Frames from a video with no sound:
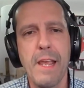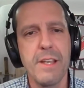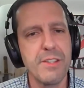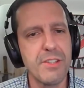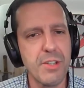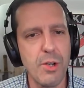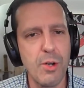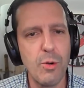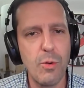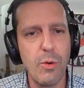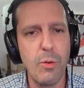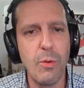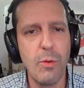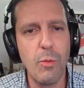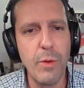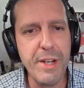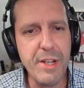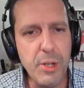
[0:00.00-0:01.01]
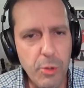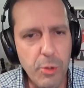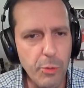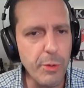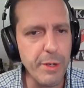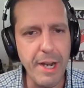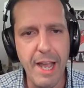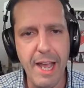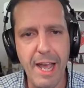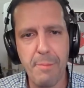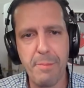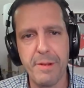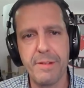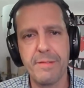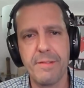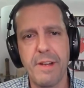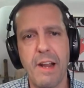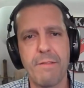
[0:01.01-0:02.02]
So we knew it would
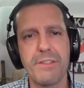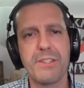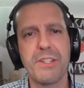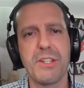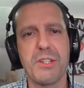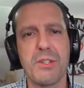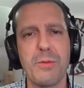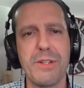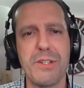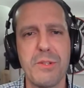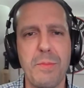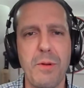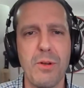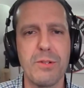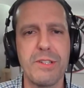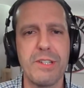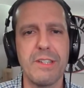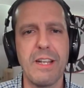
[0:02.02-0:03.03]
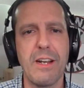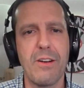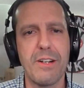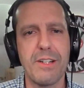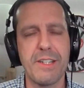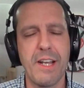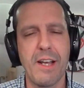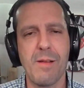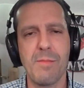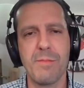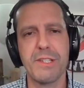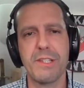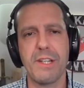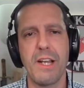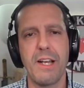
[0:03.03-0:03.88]
happen ever since we spoke to Larrin Thomas